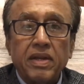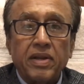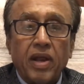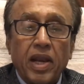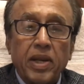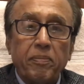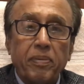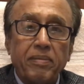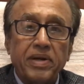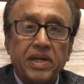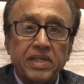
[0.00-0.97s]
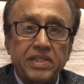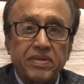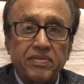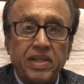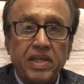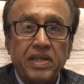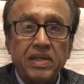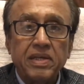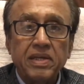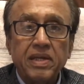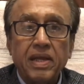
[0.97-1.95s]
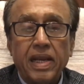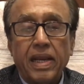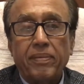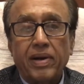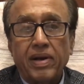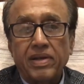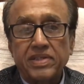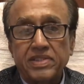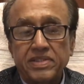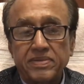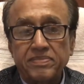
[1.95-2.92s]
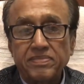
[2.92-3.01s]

non-implementation of the labor laws.